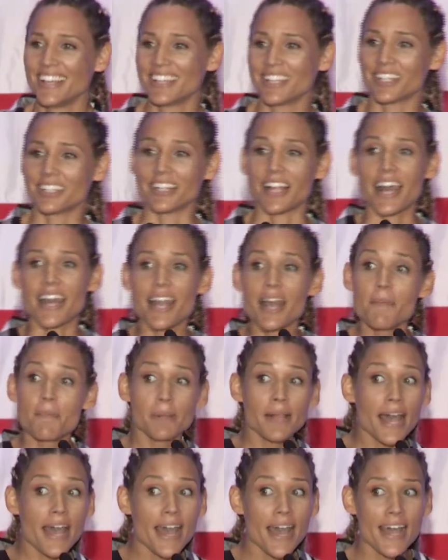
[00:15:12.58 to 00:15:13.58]
Glad I
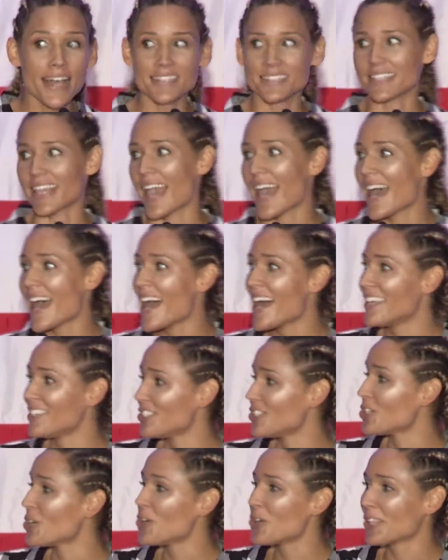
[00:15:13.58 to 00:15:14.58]
passed. Yeah,
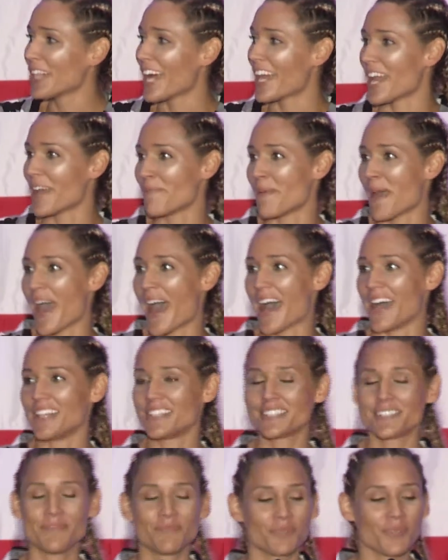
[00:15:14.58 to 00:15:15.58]
so glad I
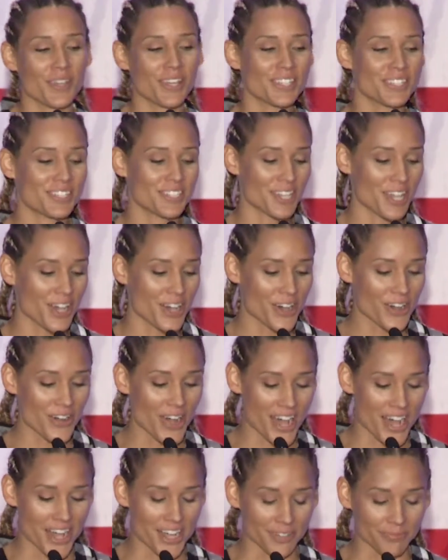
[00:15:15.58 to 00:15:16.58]
passed.
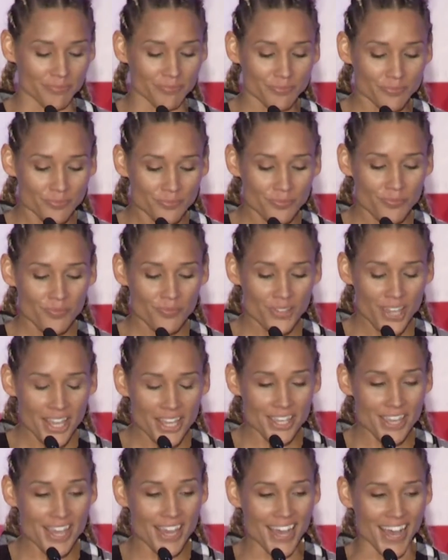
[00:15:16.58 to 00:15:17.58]
So,
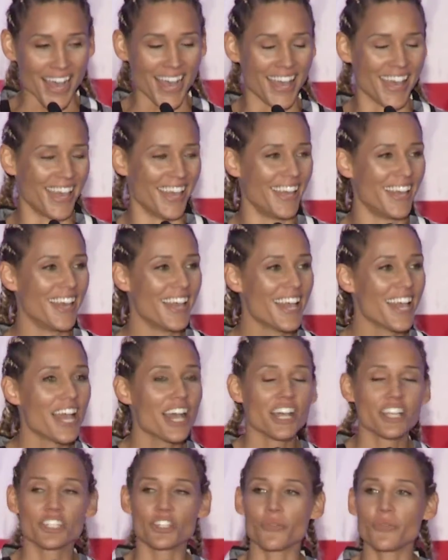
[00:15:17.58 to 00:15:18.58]
yeah.
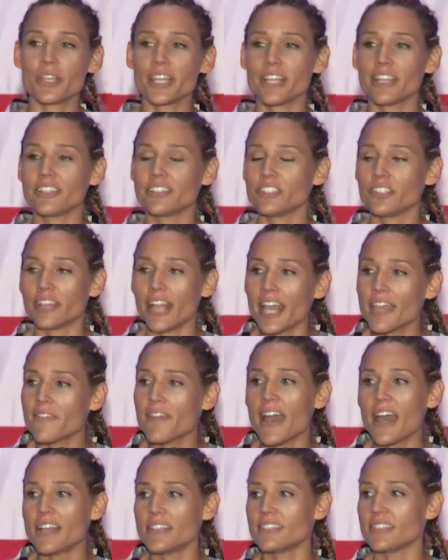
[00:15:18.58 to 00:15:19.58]
So life
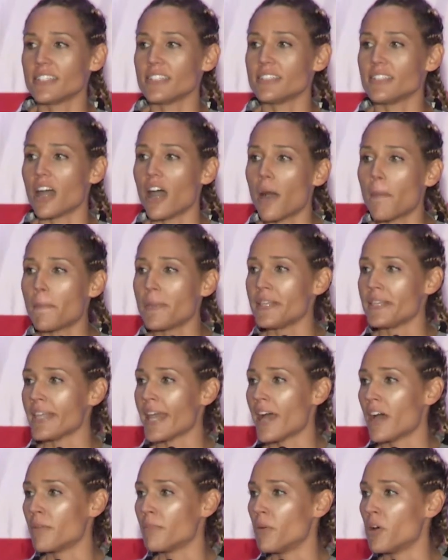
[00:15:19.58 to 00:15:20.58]
has these up and
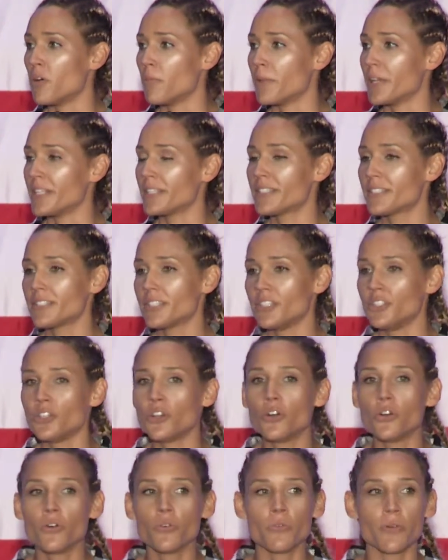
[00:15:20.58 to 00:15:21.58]
down moments.
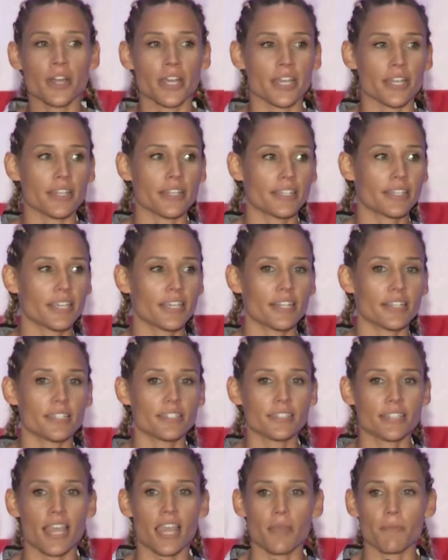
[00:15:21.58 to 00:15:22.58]
No one can
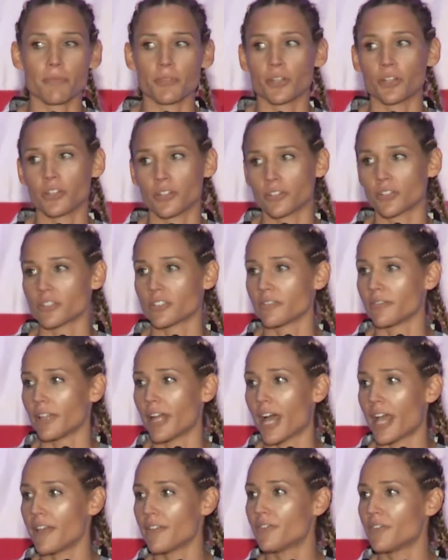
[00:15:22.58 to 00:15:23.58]
escape the hurdles of
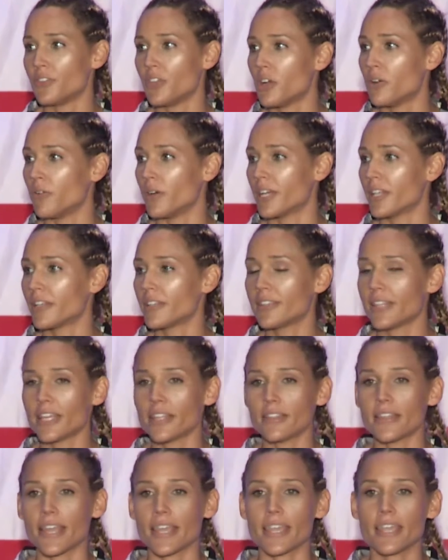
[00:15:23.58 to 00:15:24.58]
life. No one.
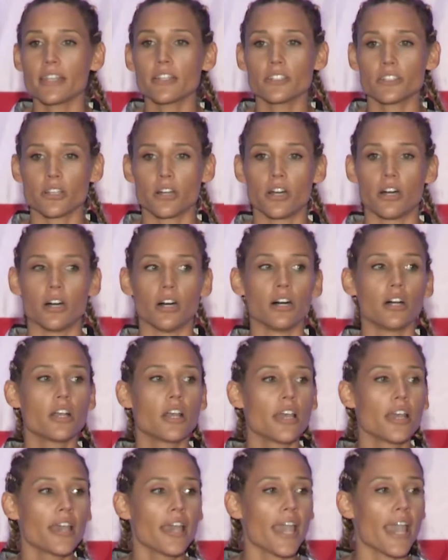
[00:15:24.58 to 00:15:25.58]
They hit us all,
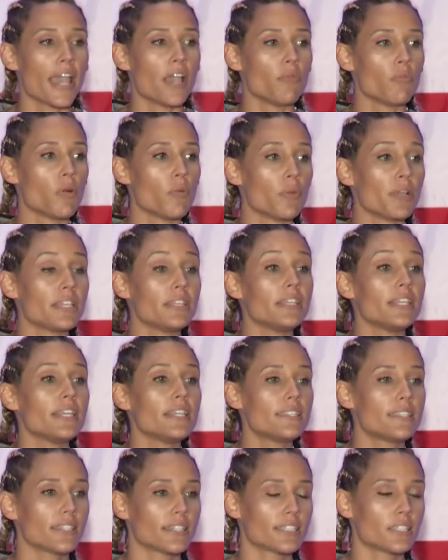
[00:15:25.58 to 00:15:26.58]
and when we
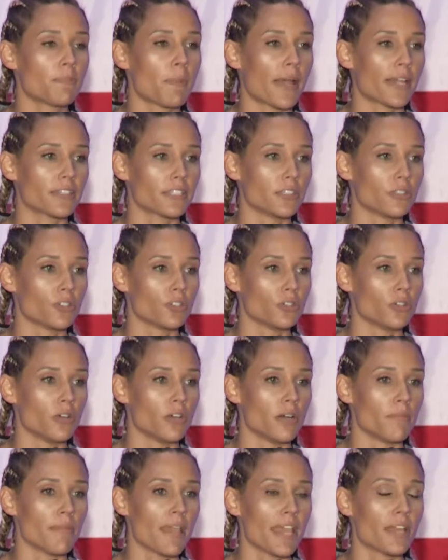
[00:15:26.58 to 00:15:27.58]
least expect into
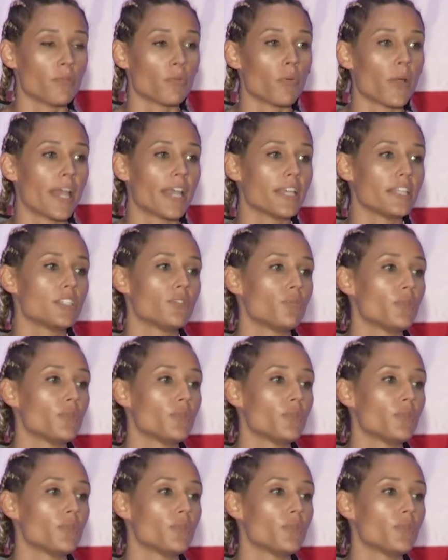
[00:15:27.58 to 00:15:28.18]
them in ways